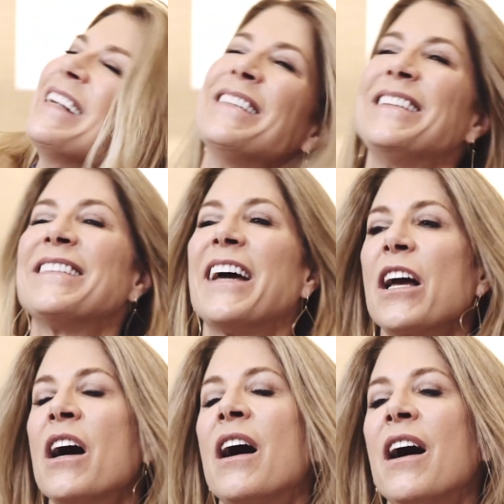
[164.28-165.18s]
And she's like,
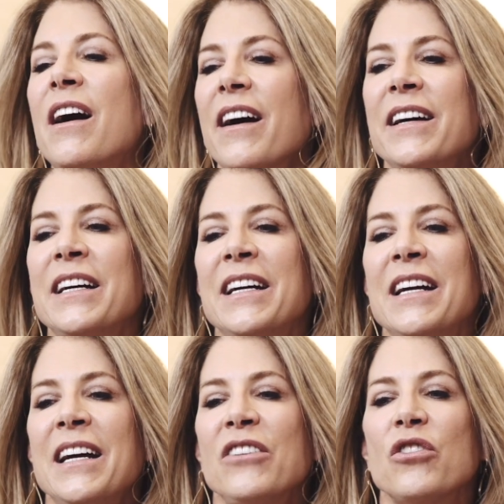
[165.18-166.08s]
"Huh."
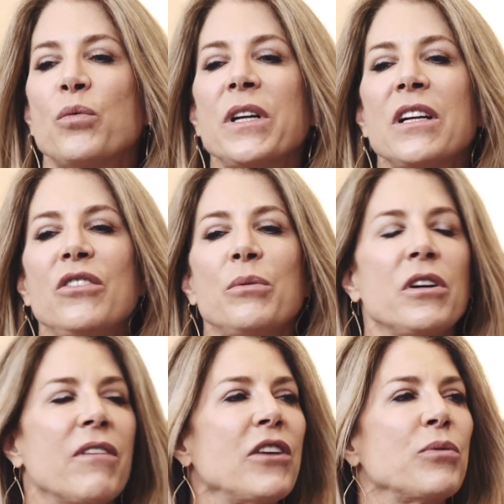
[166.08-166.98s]
She goes, "What are you going to do when you
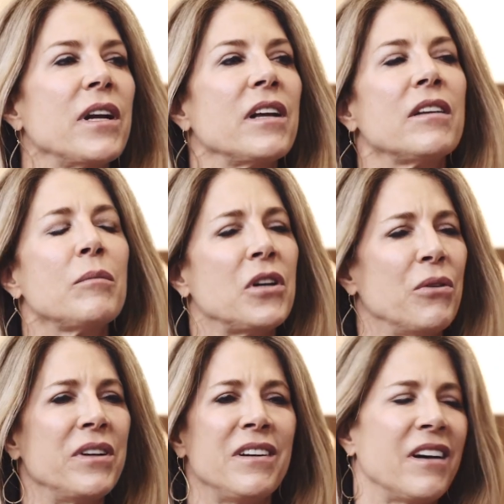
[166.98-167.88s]
graduate?" I said, "I'm
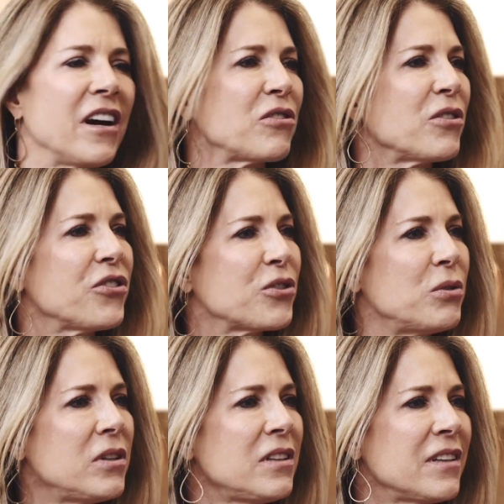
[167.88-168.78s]
going to doctoral
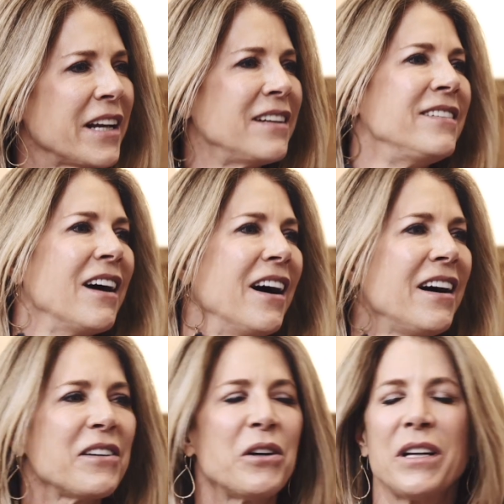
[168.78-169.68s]
school. Duh,
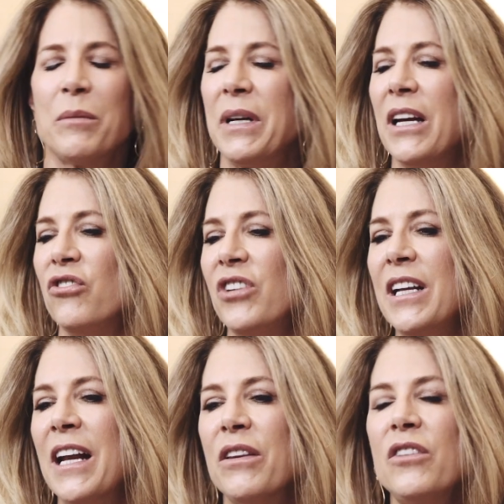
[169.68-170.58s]
I'll go get a
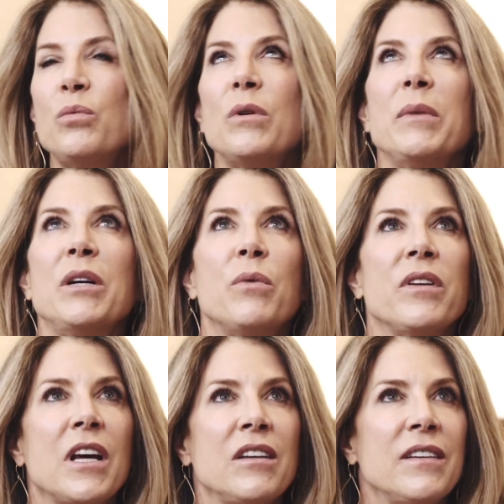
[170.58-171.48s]
PhD." Now, this woman
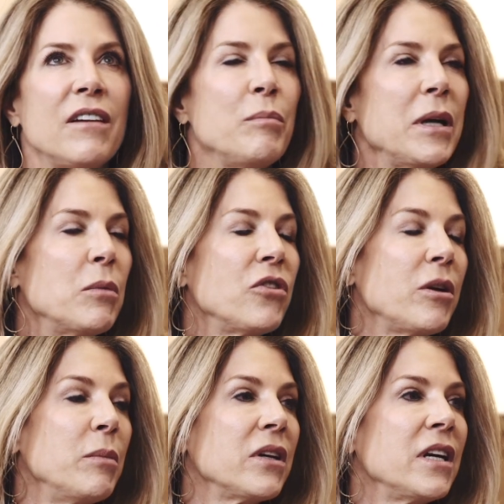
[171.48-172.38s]
was a self-made
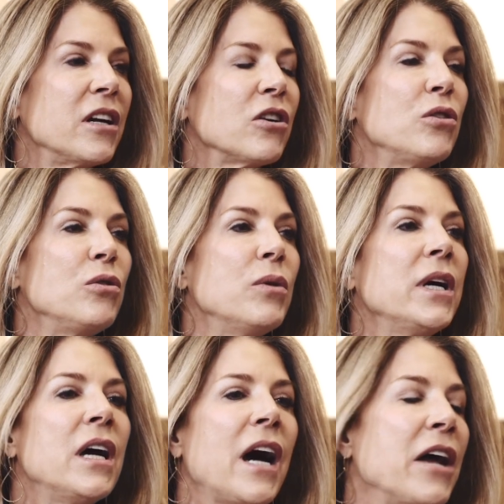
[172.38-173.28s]
multimillionaire who
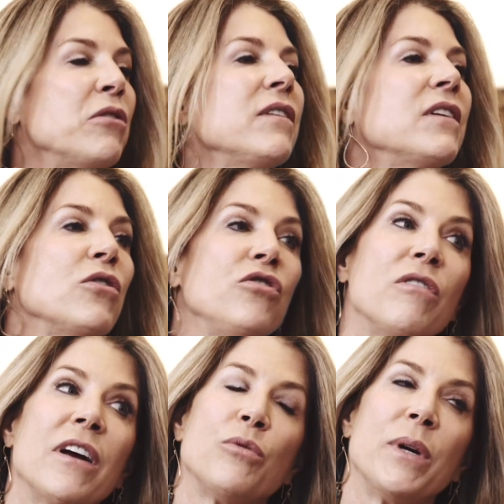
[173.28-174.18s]
I don't even know if she
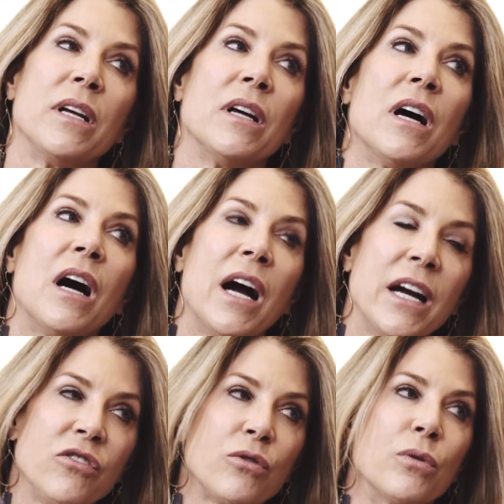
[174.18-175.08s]
graduated
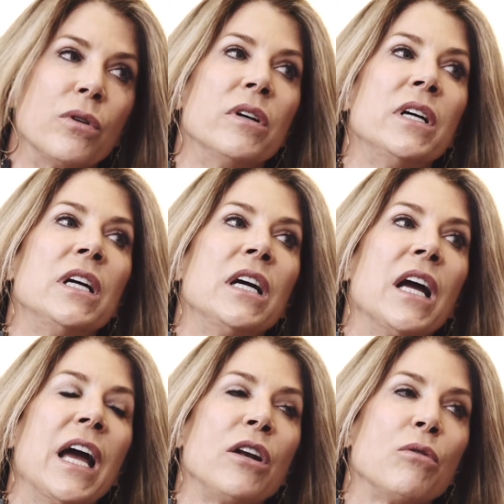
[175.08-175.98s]
high school
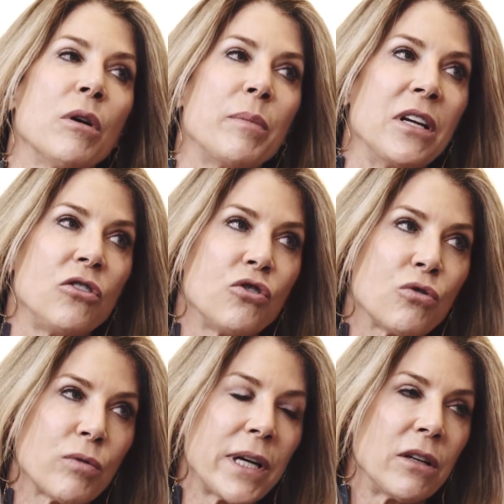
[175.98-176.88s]
and grew up in a
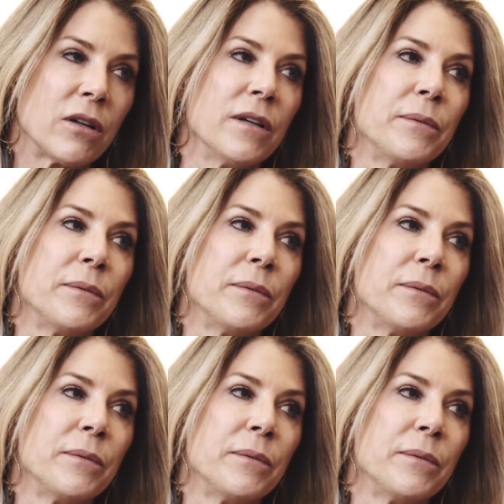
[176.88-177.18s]
trailer.